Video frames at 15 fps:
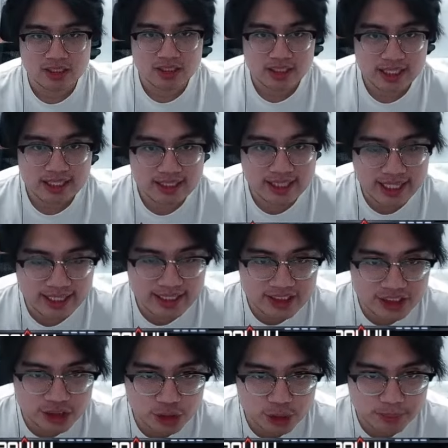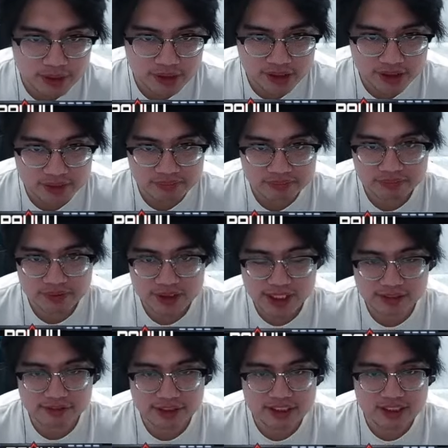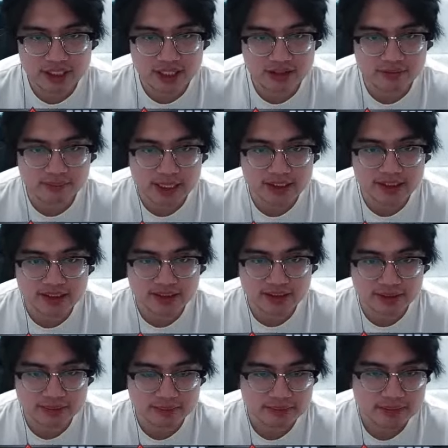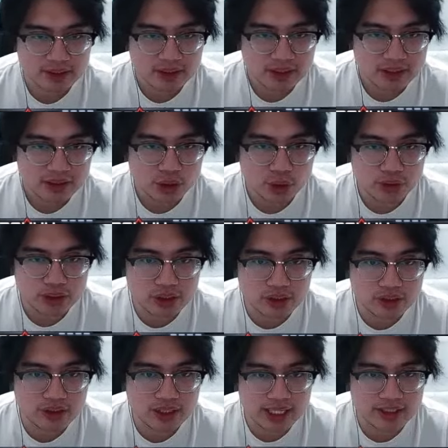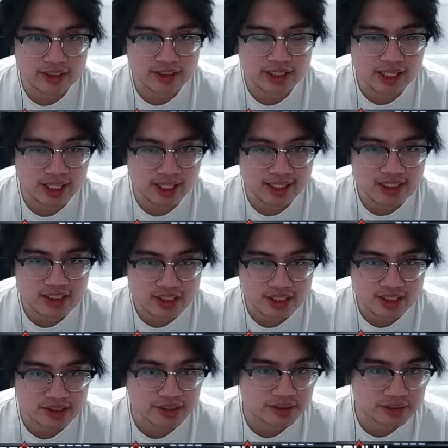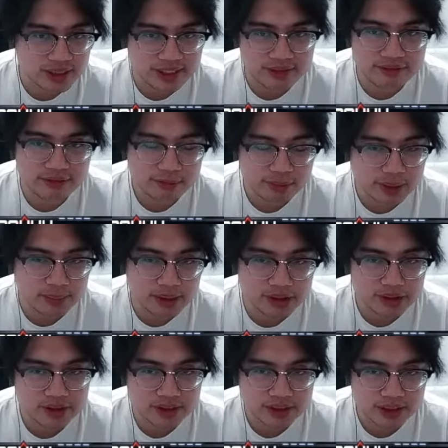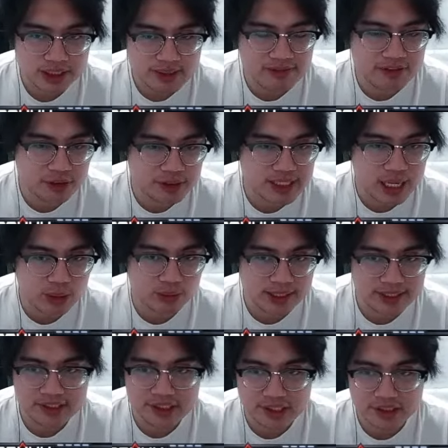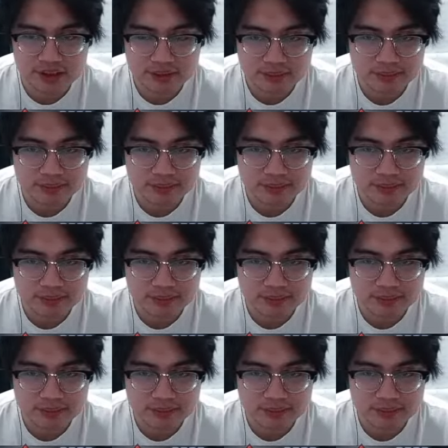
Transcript: In laning, she's super good. She can freeze a lot of mages. The only good laner that against her is Eve, pretty much. Eve could outrange her.